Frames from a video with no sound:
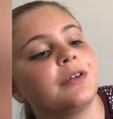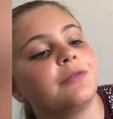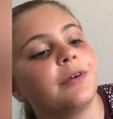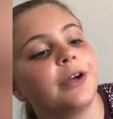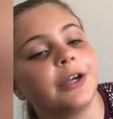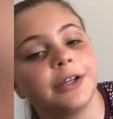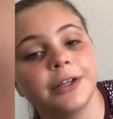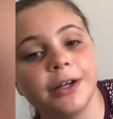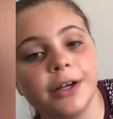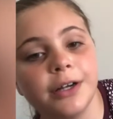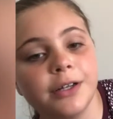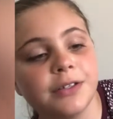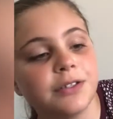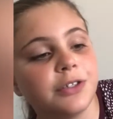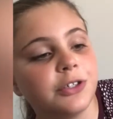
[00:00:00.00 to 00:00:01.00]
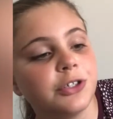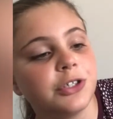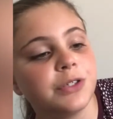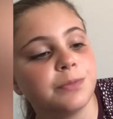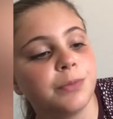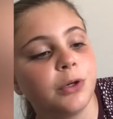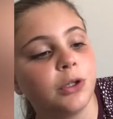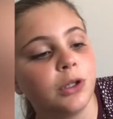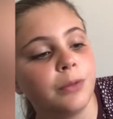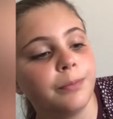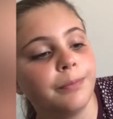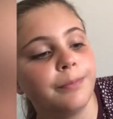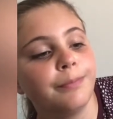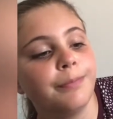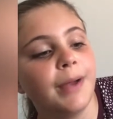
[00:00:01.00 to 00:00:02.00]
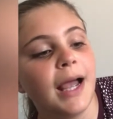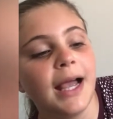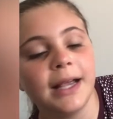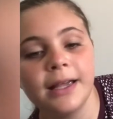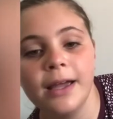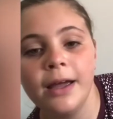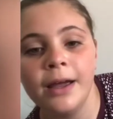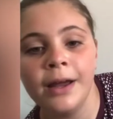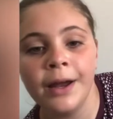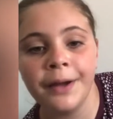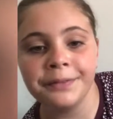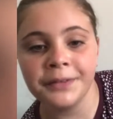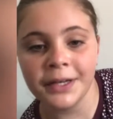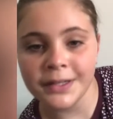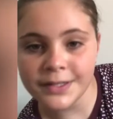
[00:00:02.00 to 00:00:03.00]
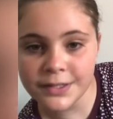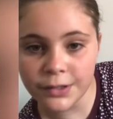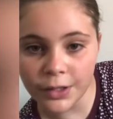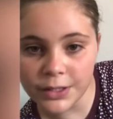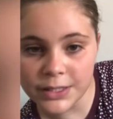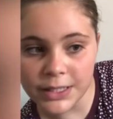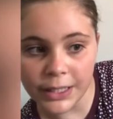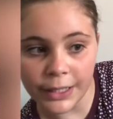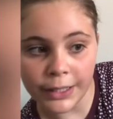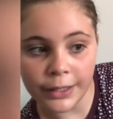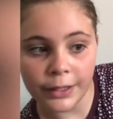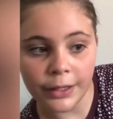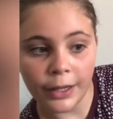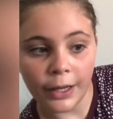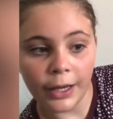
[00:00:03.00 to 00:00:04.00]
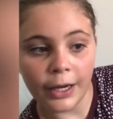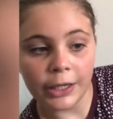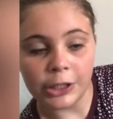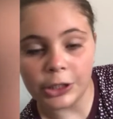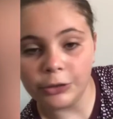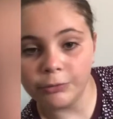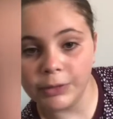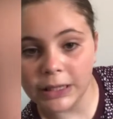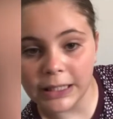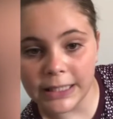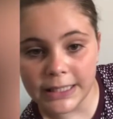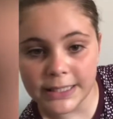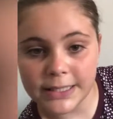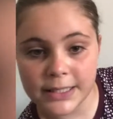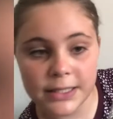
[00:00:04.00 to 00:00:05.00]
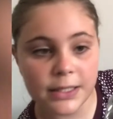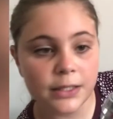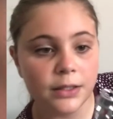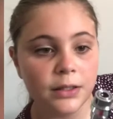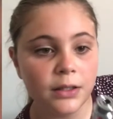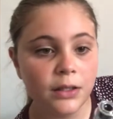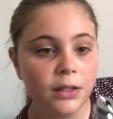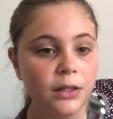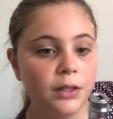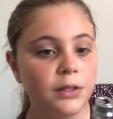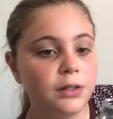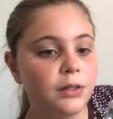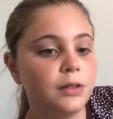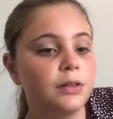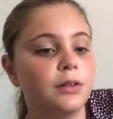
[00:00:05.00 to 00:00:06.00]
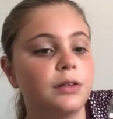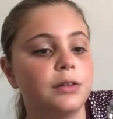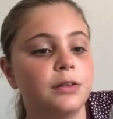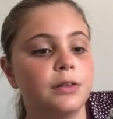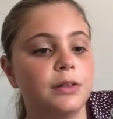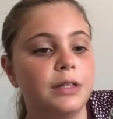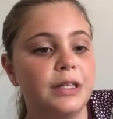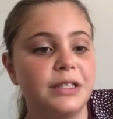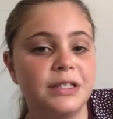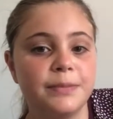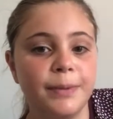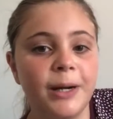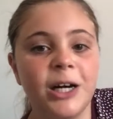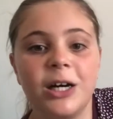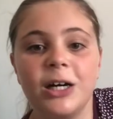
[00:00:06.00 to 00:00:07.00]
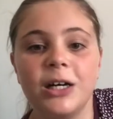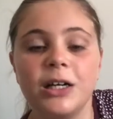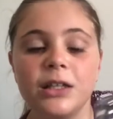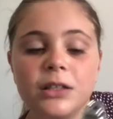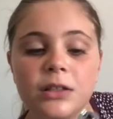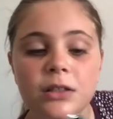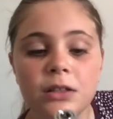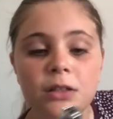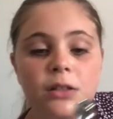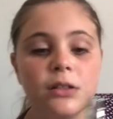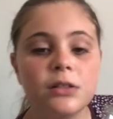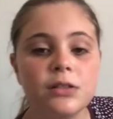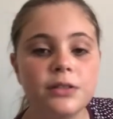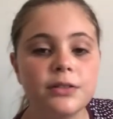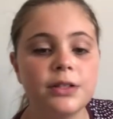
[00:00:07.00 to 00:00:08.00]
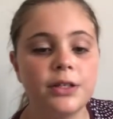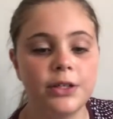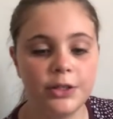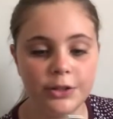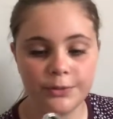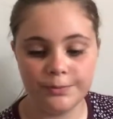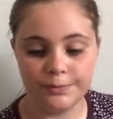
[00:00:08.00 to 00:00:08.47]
where it goes, you just pull it back and then it slots in and you release this part. So